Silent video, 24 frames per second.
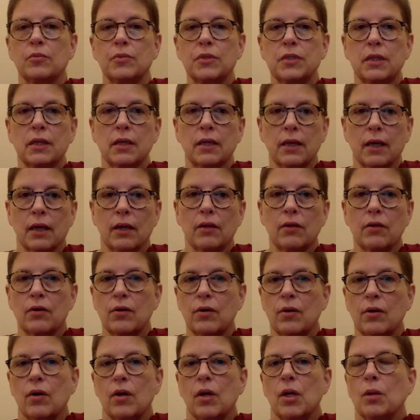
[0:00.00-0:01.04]
together
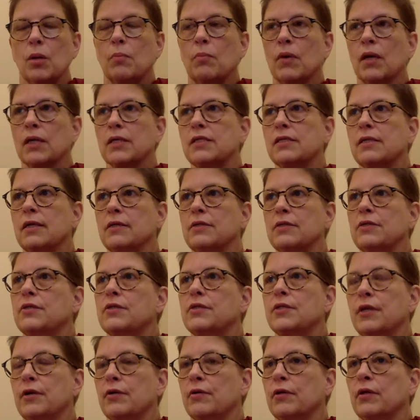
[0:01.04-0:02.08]
must
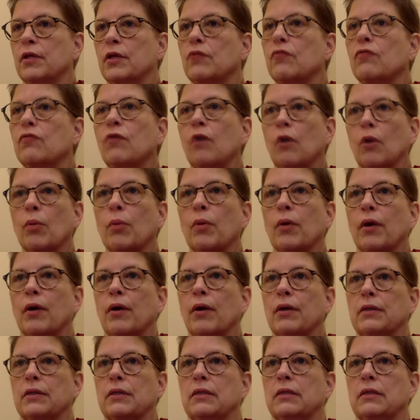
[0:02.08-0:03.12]
necessarily fall apart.
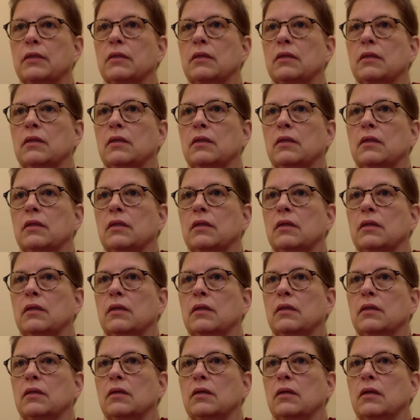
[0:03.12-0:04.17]

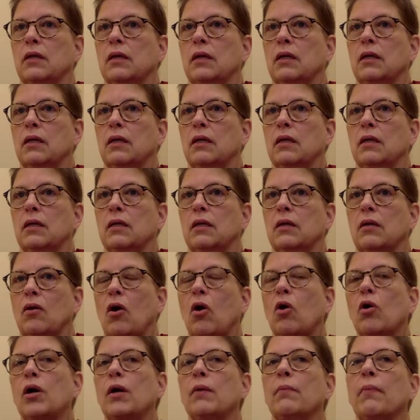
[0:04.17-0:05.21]
Okay?
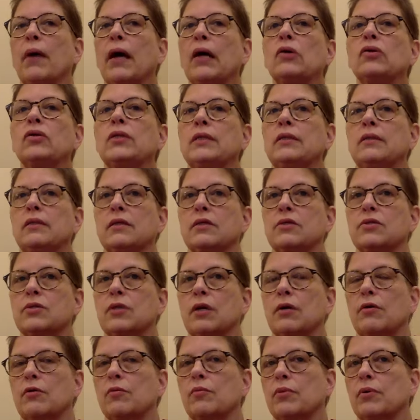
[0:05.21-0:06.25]
All compounded things
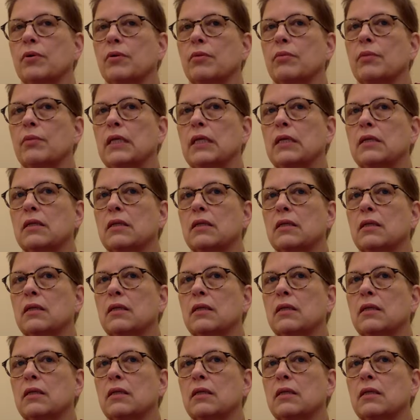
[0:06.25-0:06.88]
are impermanent.